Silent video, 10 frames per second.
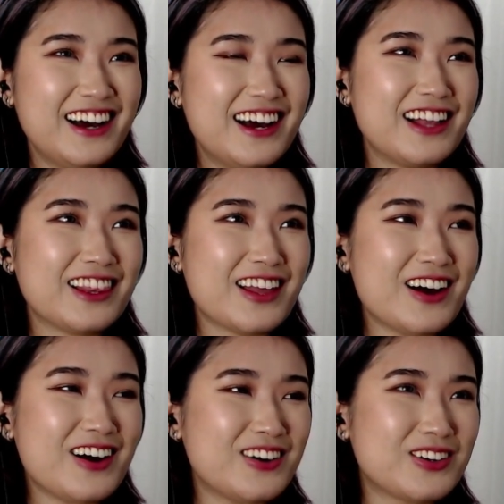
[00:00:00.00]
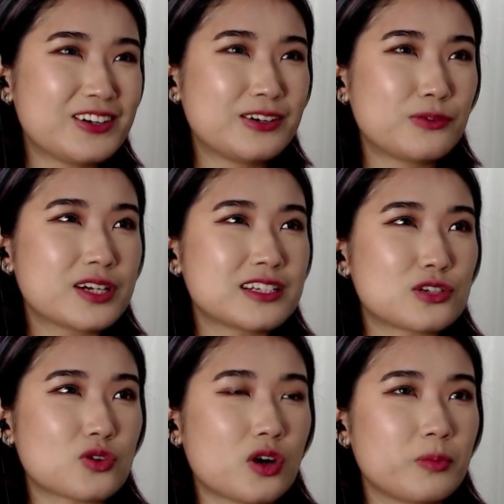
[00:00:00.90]
Hello? What is it?
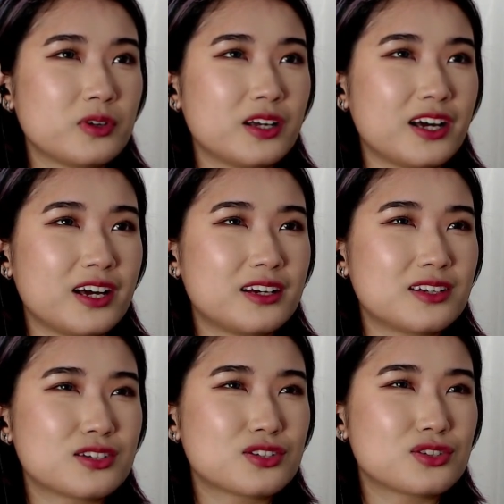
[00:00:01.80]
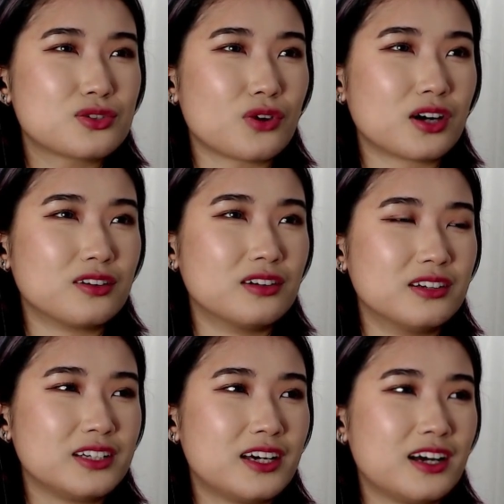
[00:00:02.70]
Trouble and
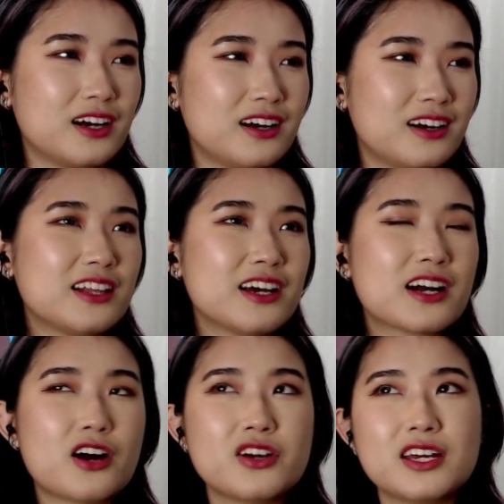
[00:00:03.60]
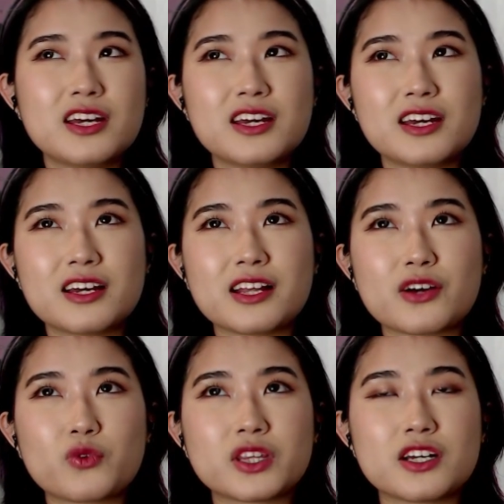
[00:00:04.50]
struggle. Yeah. I like how he,
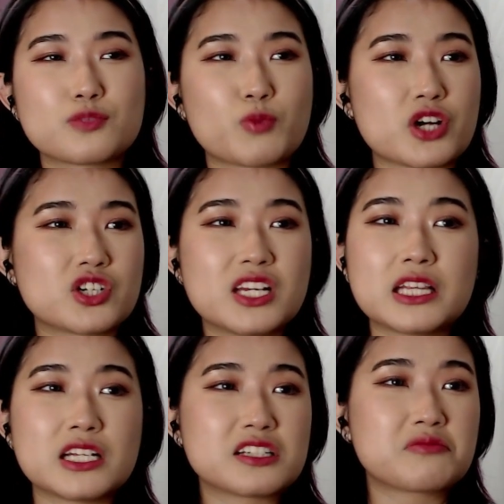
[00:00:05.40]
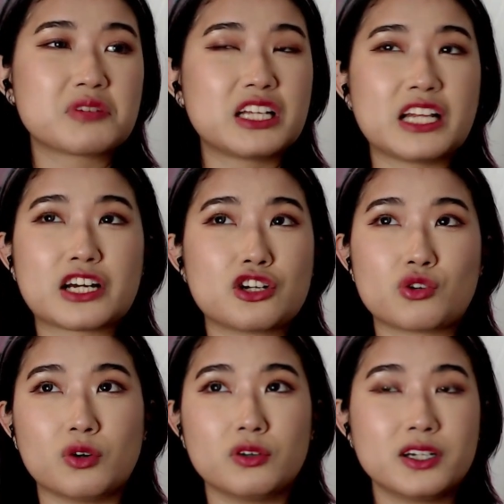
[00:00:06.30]
like, with the expression, he doesn't really, like,
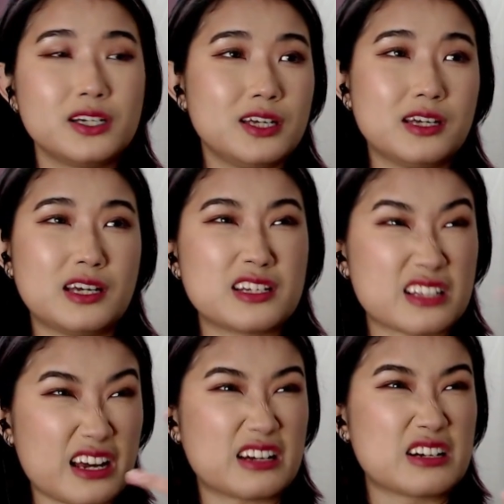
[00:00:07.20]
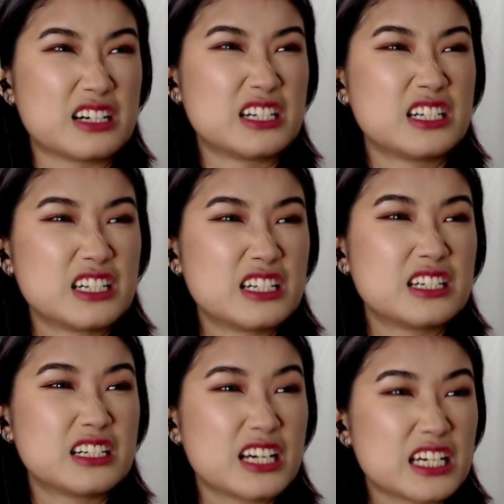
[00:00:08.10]
control it. He's, like,
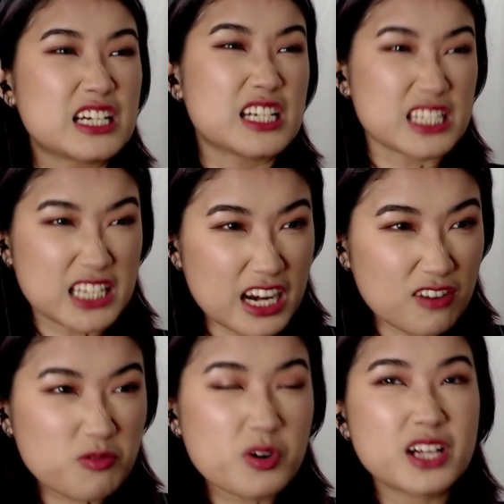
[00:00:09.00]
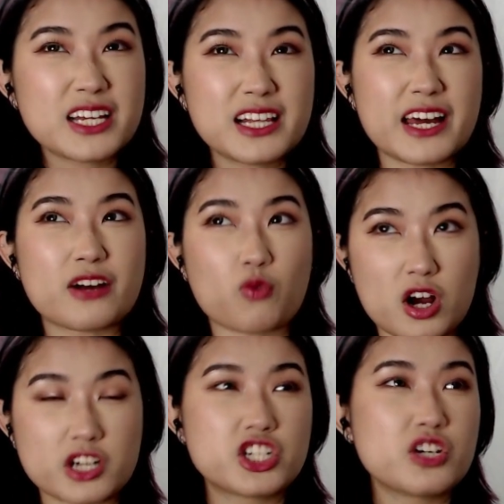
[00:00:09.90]
he's getting really, like,
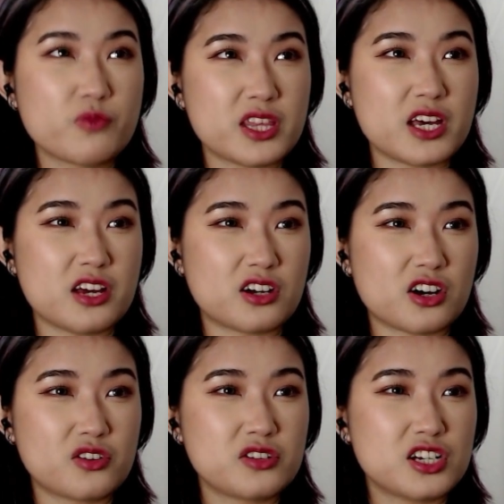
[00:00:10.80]
raunchy with it, you know?